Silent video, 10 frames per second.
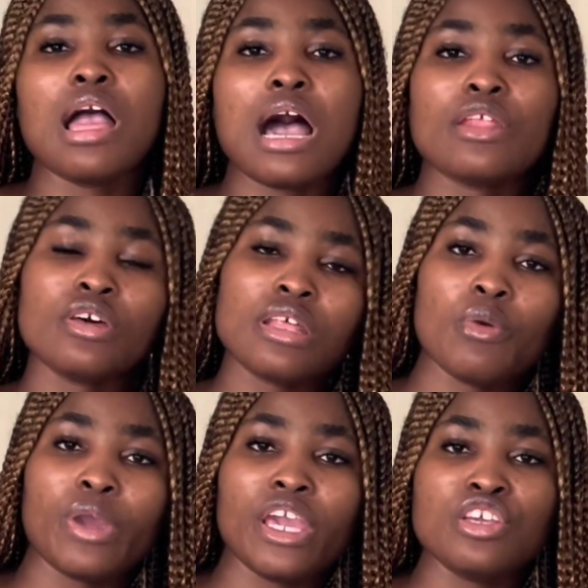
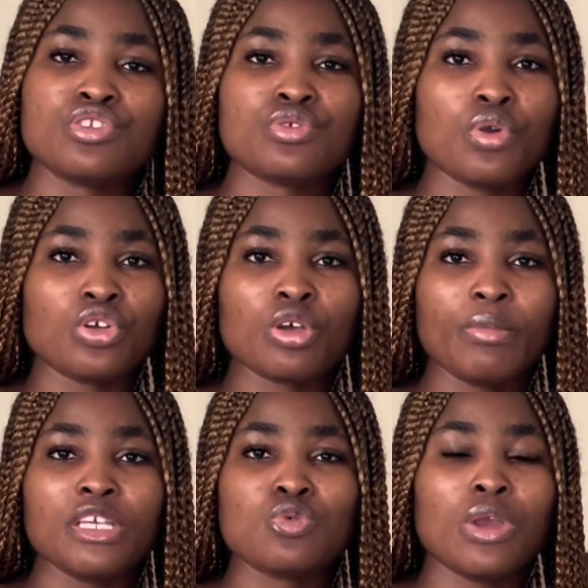Another way is to
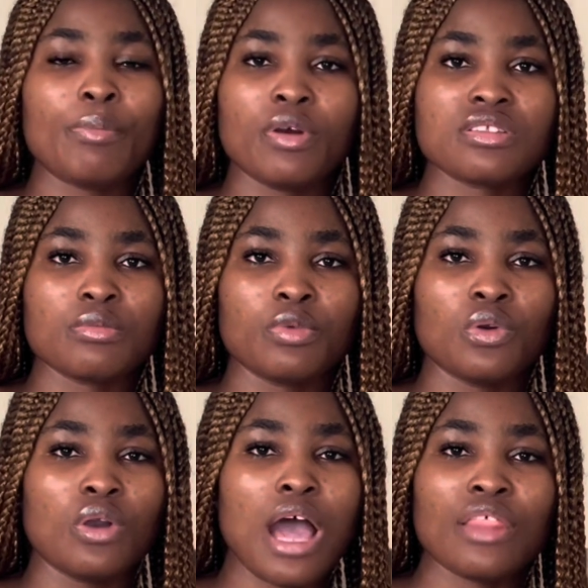automate where
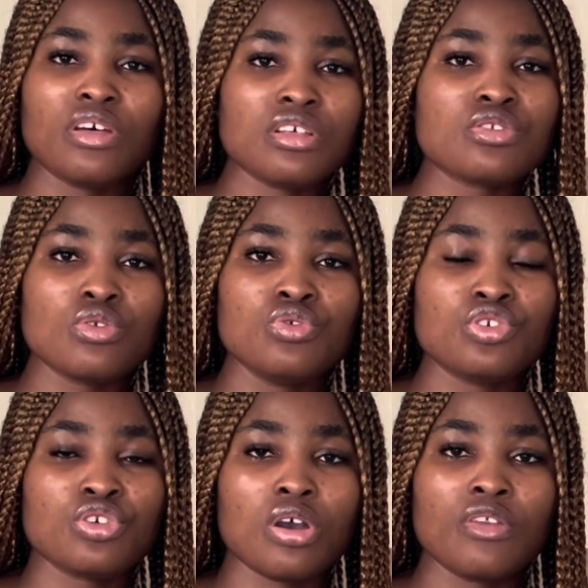possible. Another
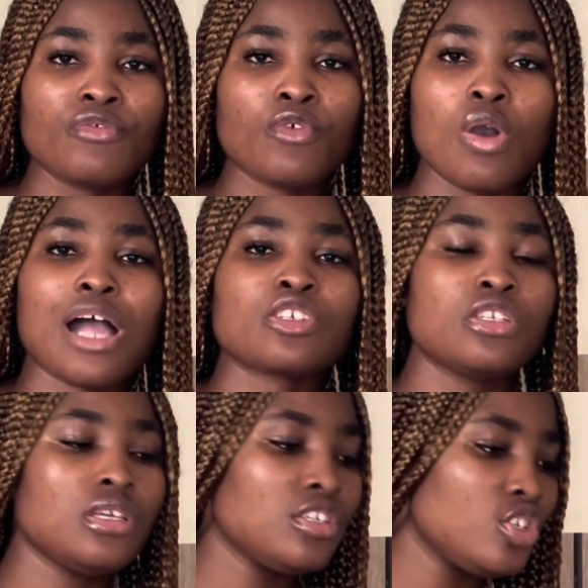solution for
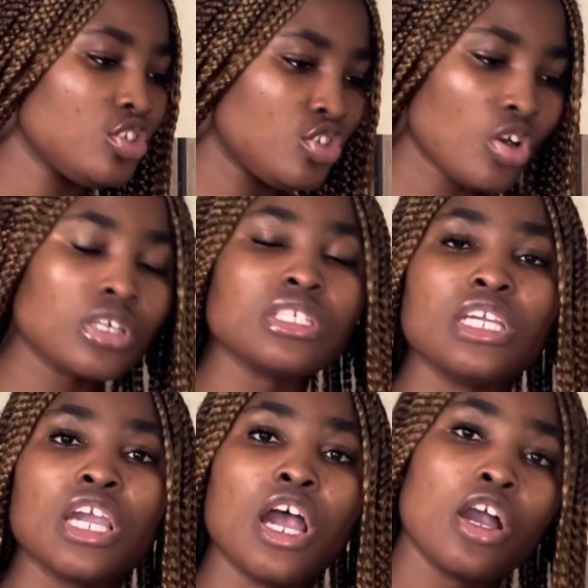actually
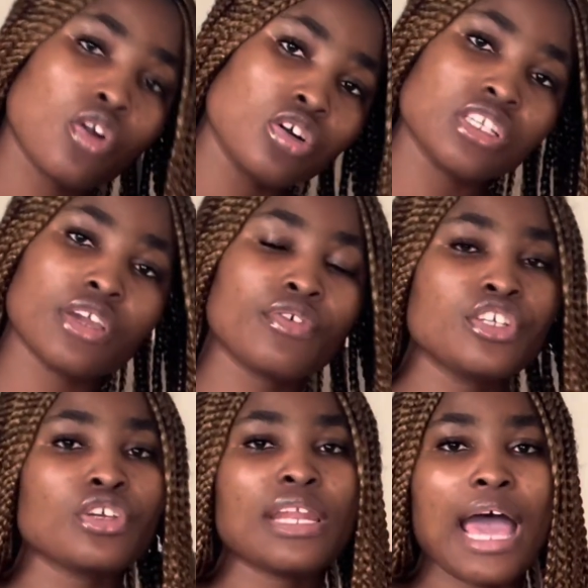juggling content
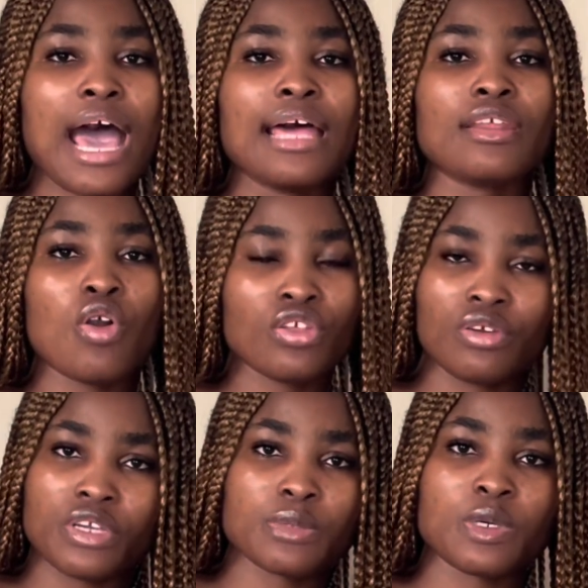creation and
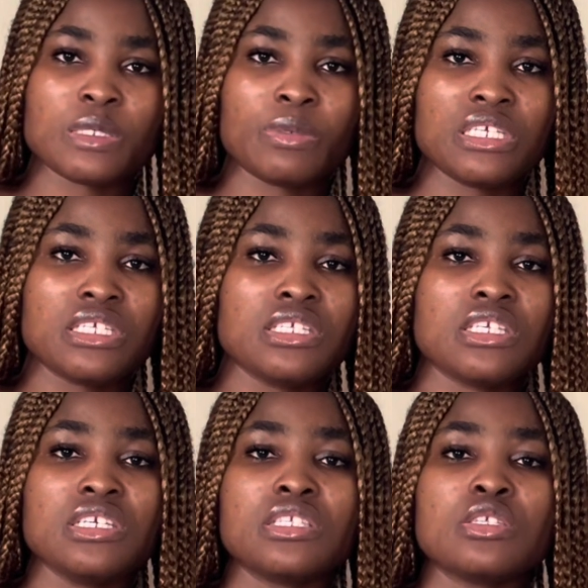other responsibilities
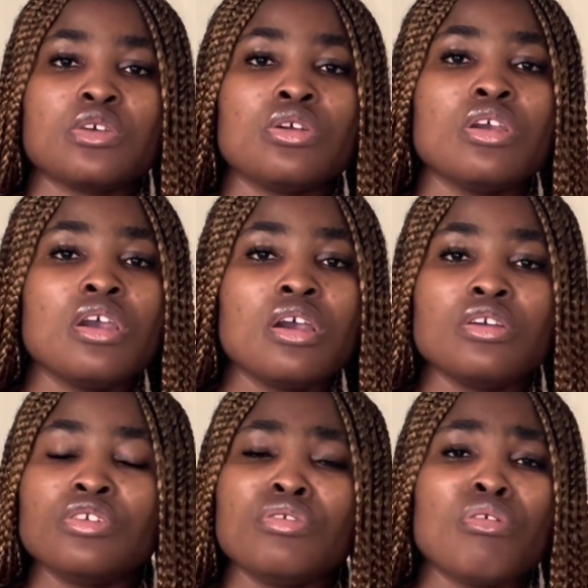is to,
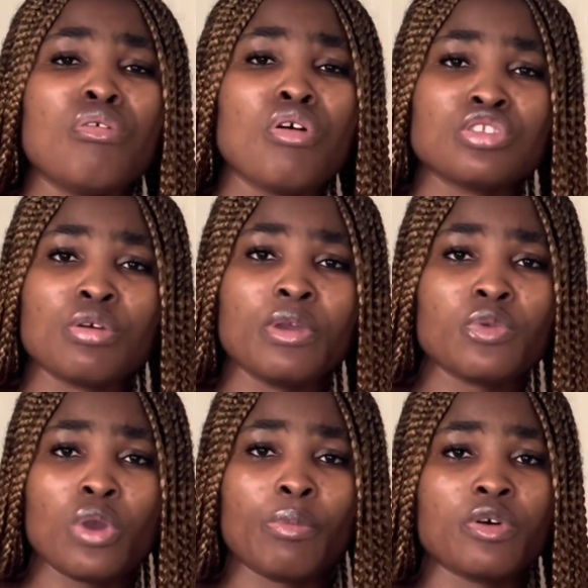you know, automate
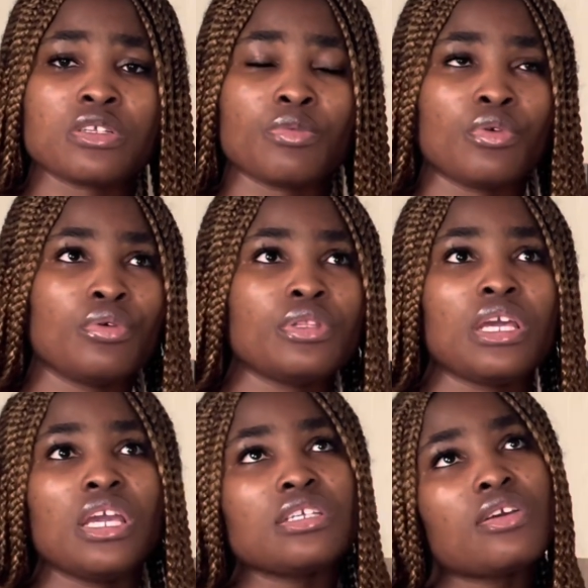where possible.
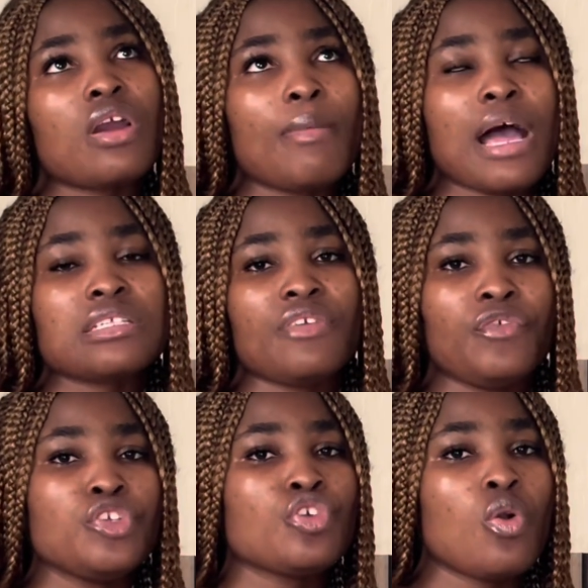The Instagram has a
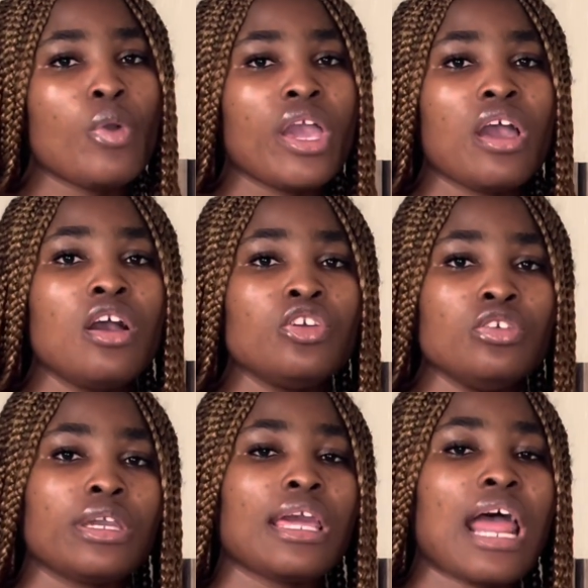feature where
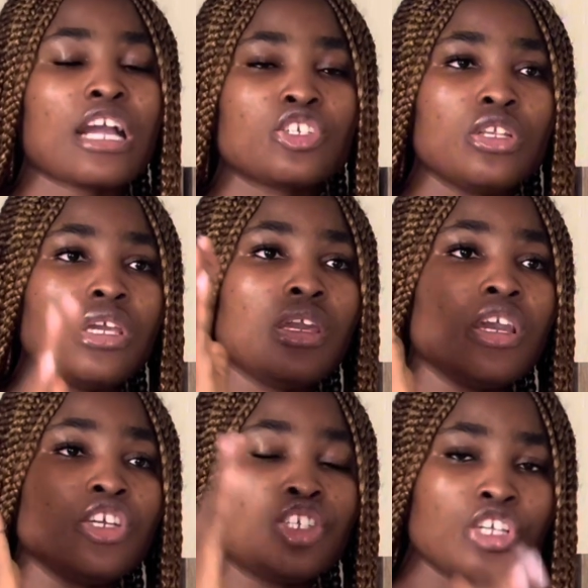you can actually
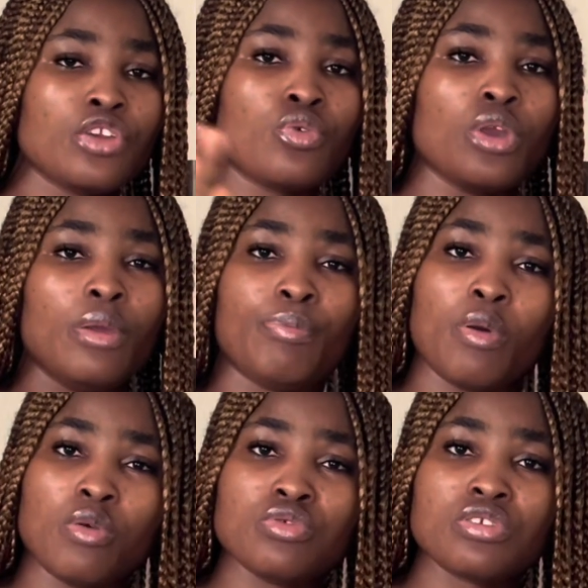schedule a
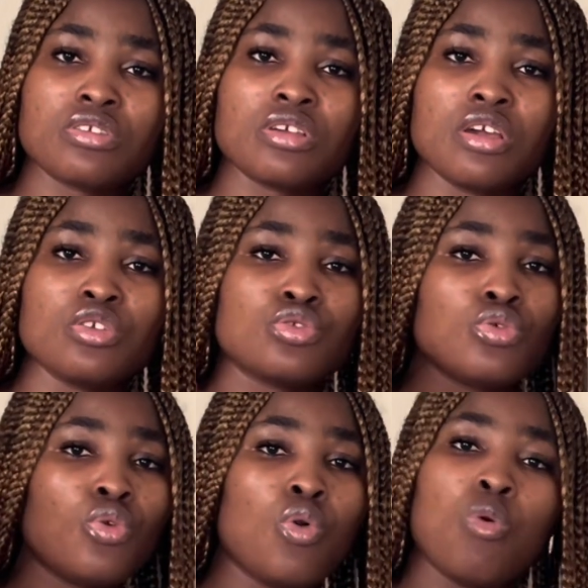post
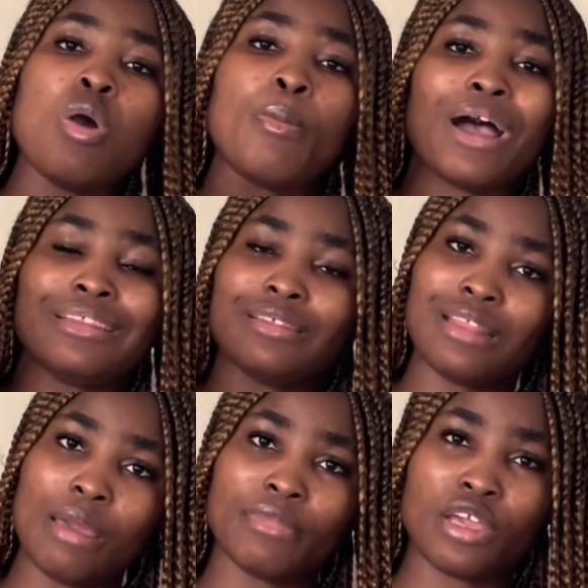to go up at the
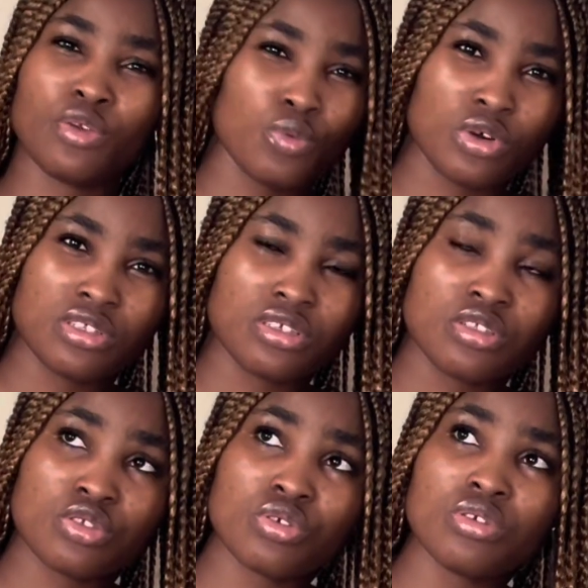time that you want it
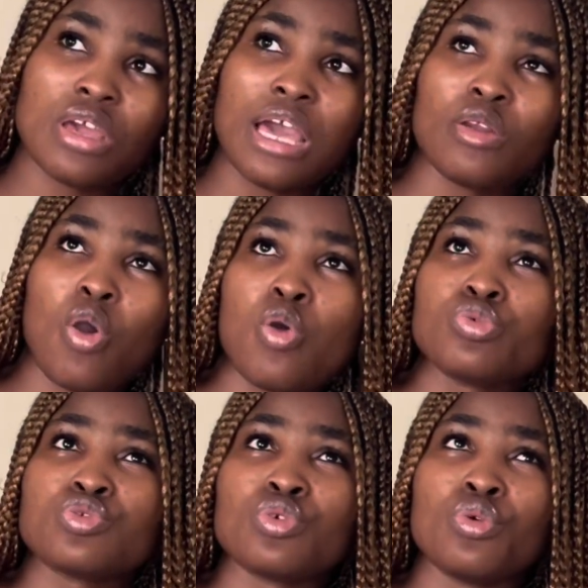to. And
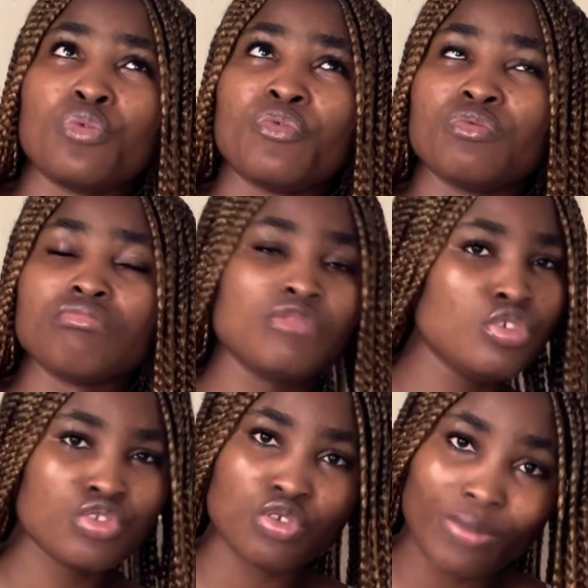also,
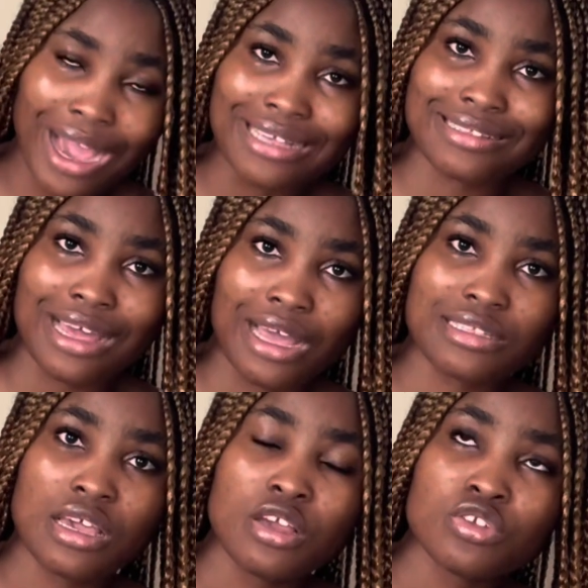YouTube has that.
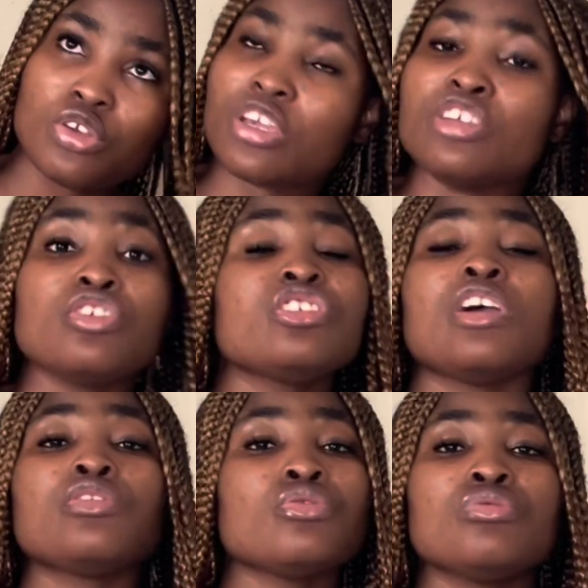So you can just
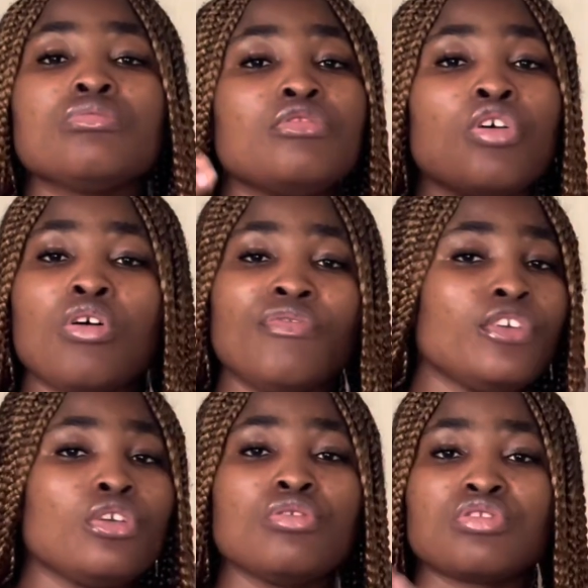schedule your
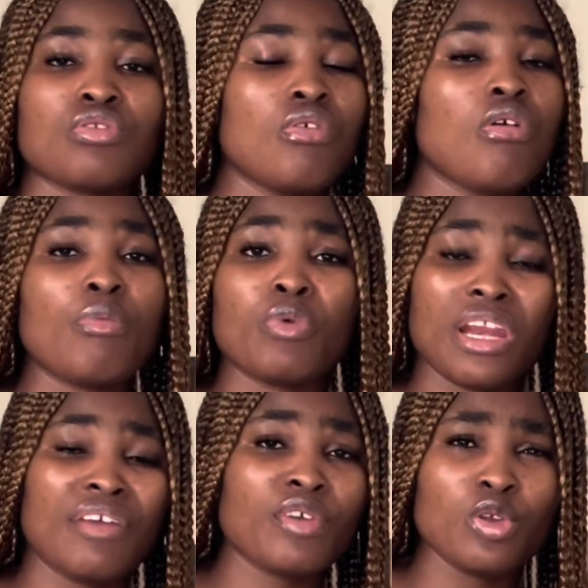video to go up
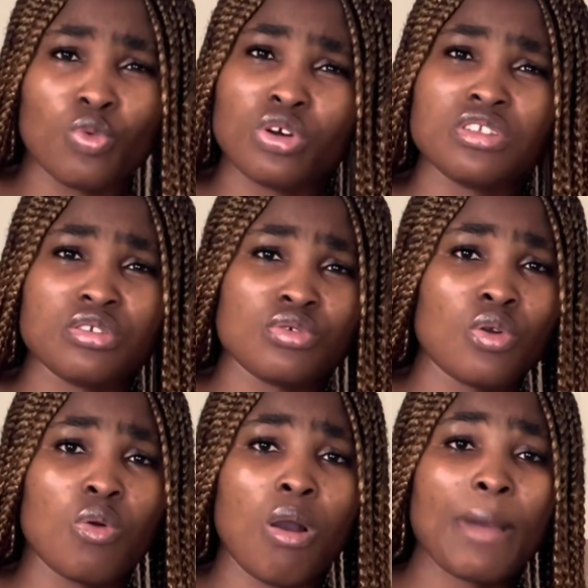whenever you want it to
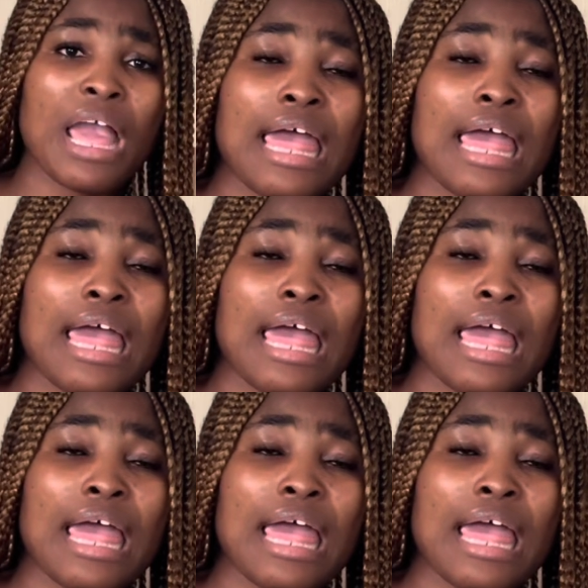go up.